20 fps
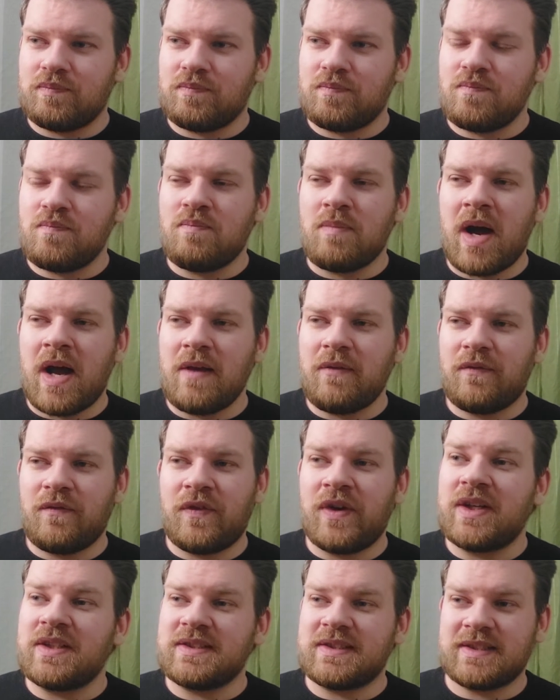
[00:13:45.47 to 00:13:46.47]
my
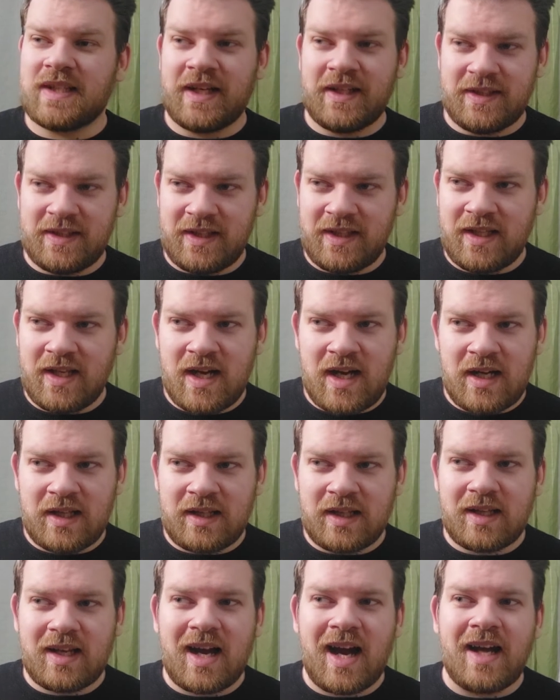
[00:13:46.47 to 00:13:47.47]
first idea
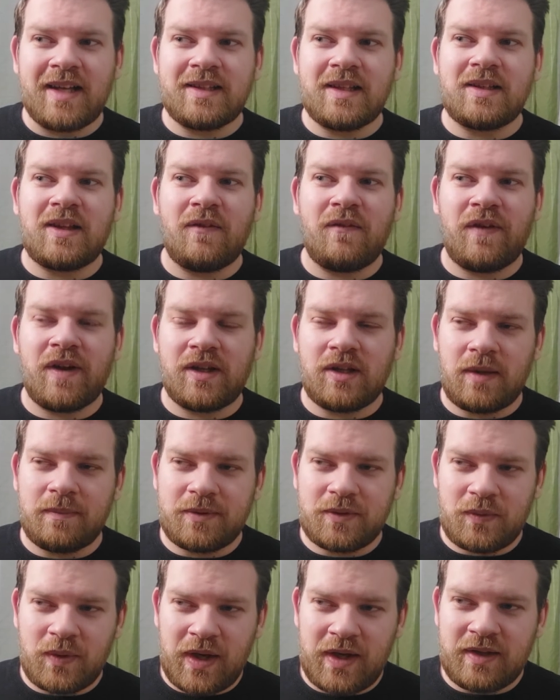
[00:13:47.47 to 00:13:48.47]
that kind of
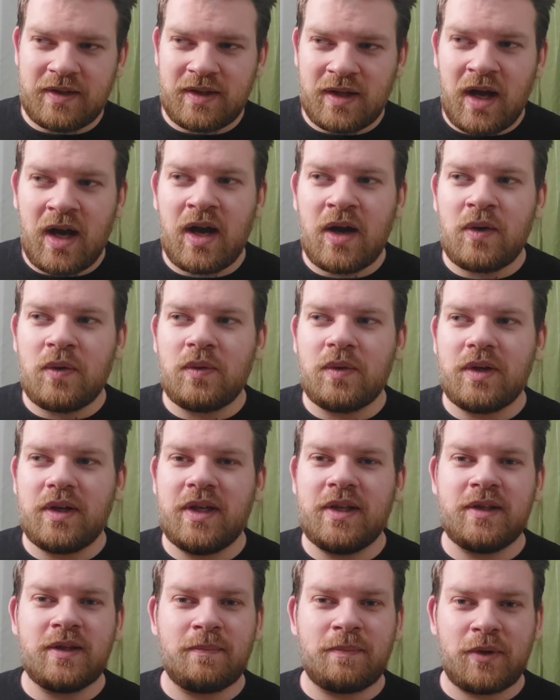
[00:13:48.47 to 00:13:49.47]
developed right now
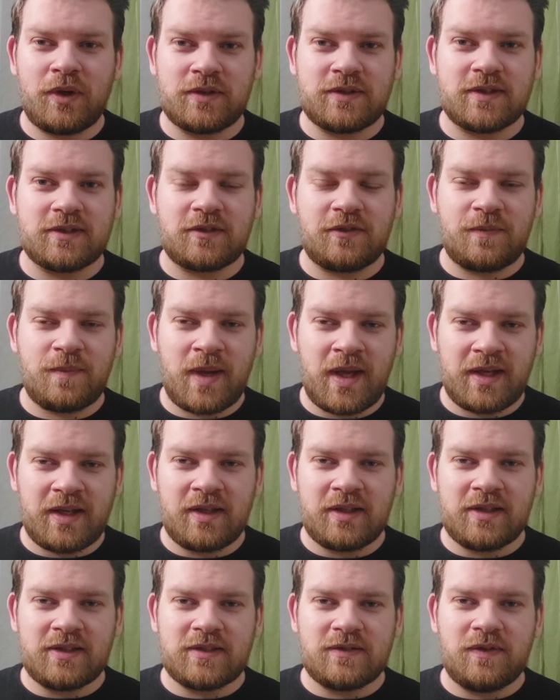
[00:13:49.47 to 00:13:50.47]
in the process of
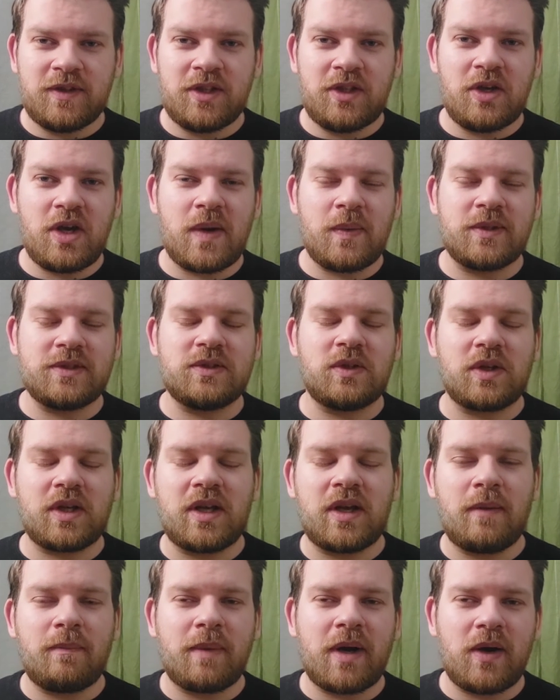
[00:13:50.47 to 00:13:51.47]
making this video, I was
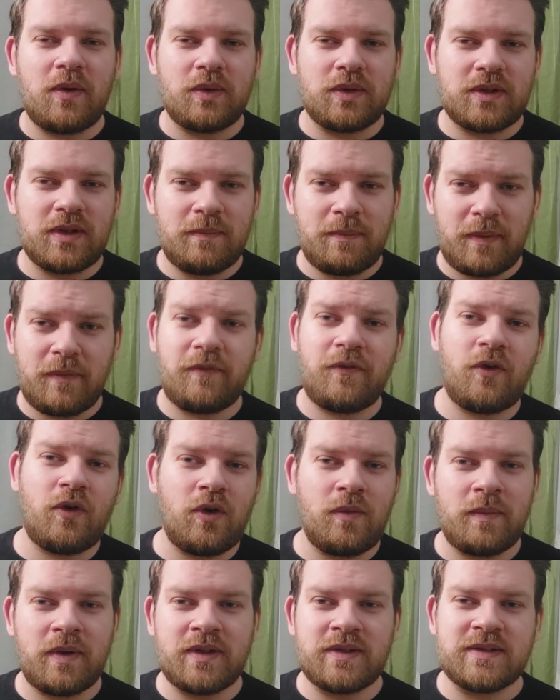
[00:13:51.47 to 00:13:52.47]
talking about the
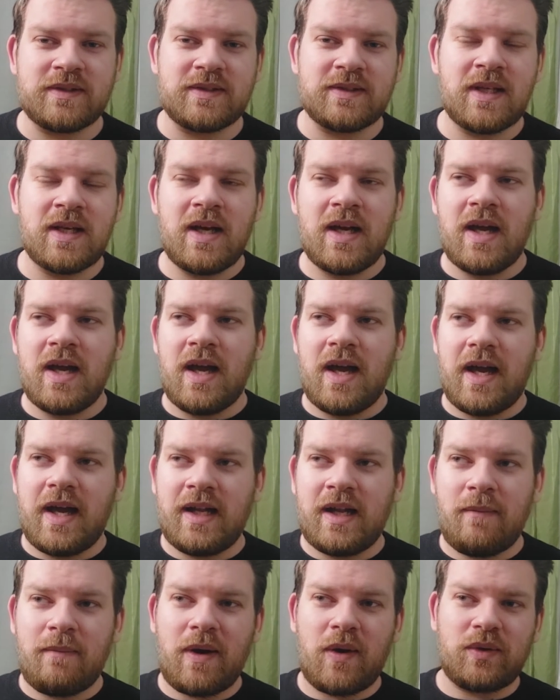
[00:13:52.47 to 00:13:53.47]
performance
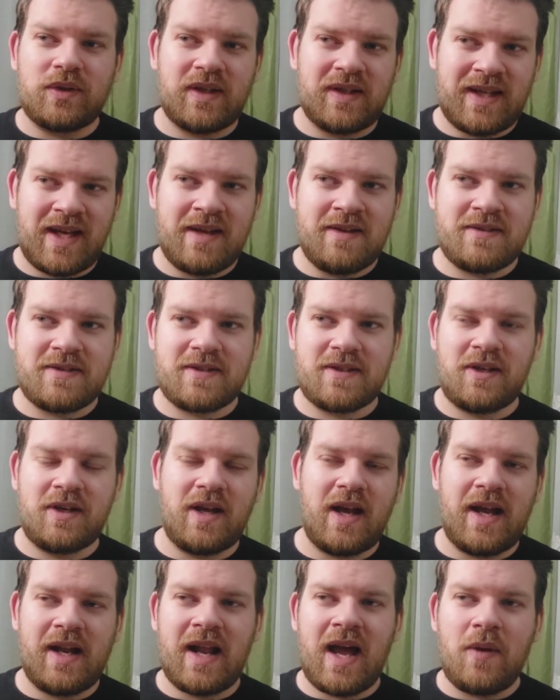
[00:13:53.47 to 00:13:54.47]
and about the dancer,
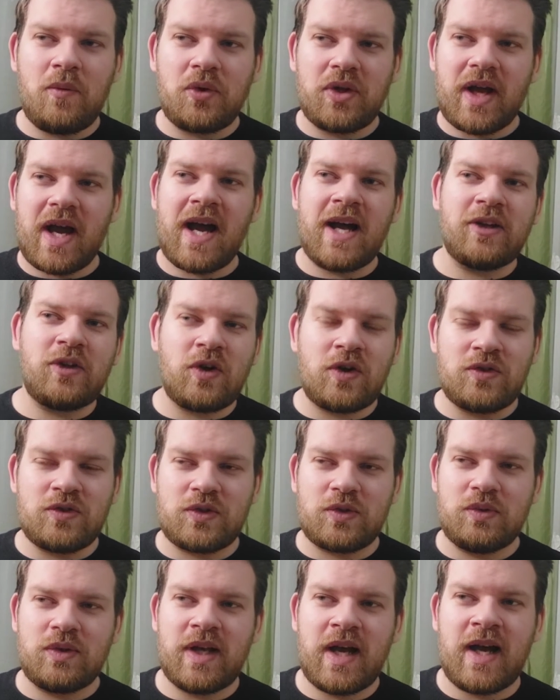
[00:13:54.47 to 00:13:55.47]
and I would add on
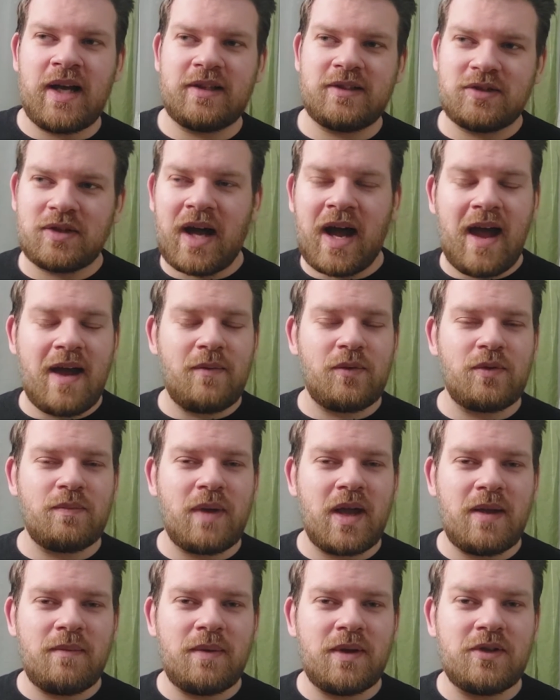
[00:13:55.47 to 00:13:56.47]
to that. So I would
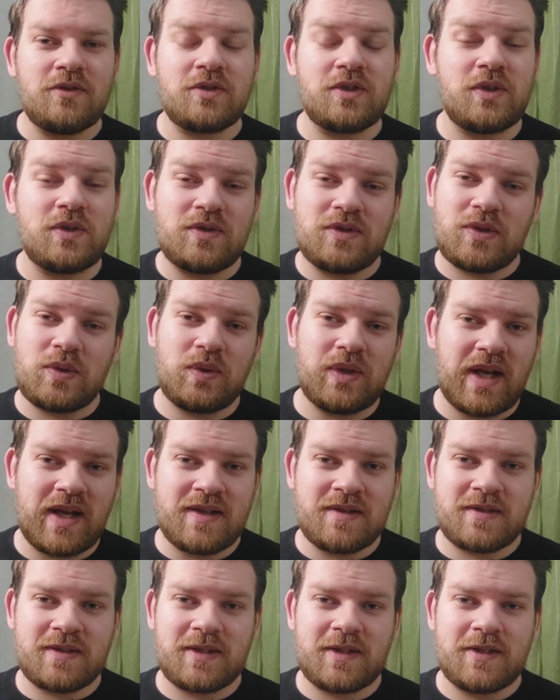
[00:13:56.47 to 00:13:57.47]
maybe introduce two
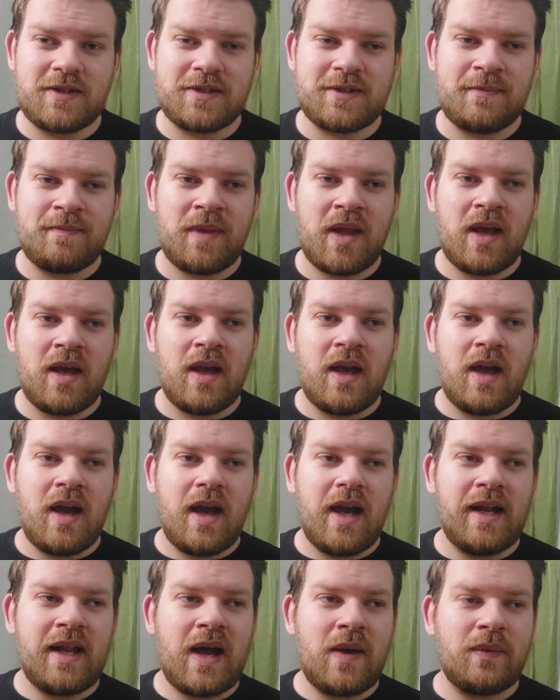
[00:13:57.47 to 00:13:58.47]
dancers,
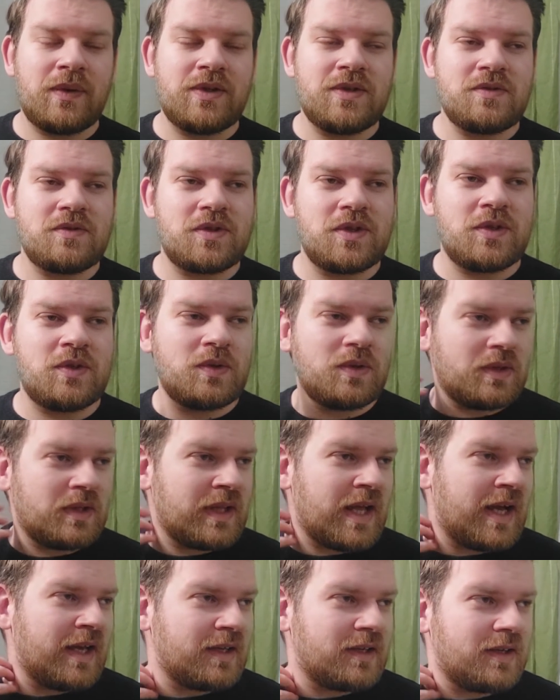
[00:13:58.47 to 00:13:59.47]
and I would introduce
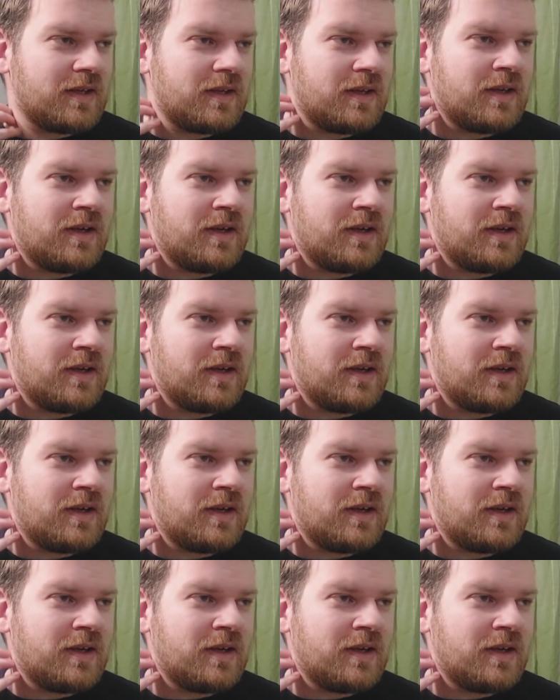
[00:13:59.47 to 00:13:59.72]
like